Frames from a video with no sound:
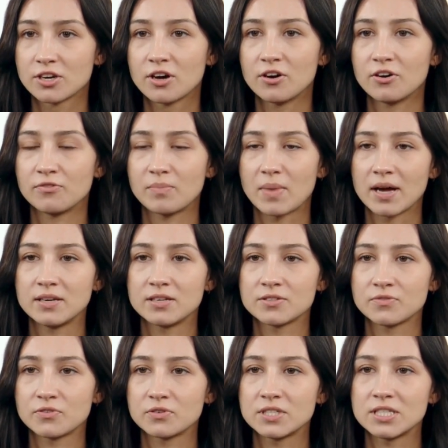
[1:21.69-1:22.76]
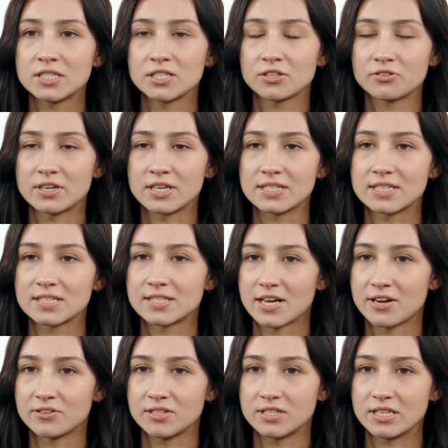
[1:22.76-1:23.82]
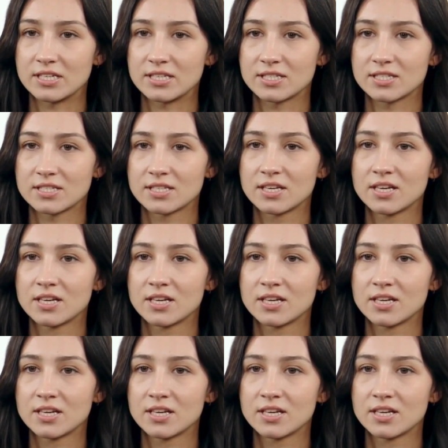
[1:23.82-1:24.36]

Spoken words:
of -40 degrees Celsius